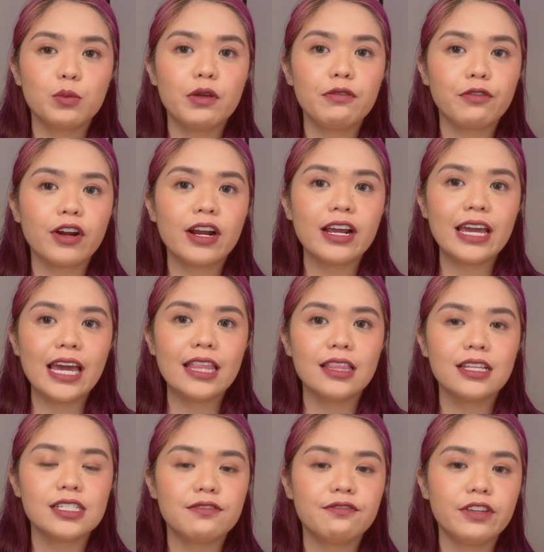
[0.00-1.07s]
before I end
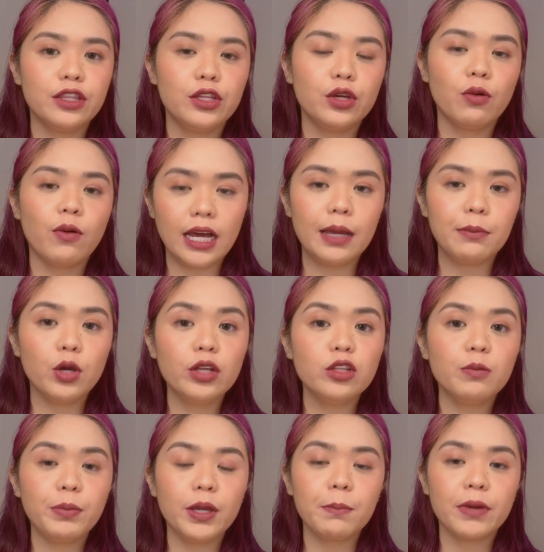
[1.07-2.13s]
this video, I'm going
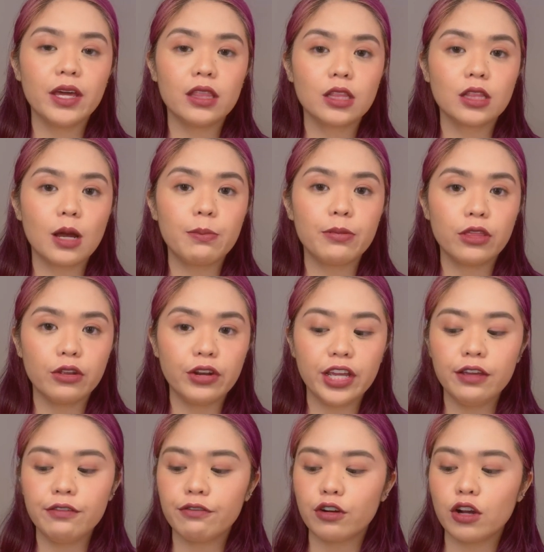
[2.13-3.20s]
to pick my top
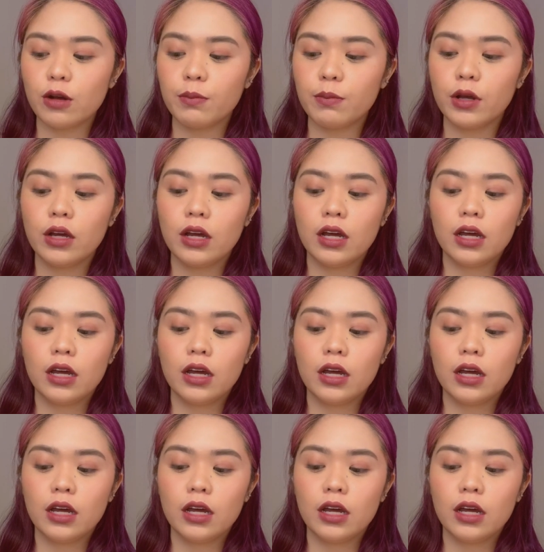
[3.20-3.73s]
3 from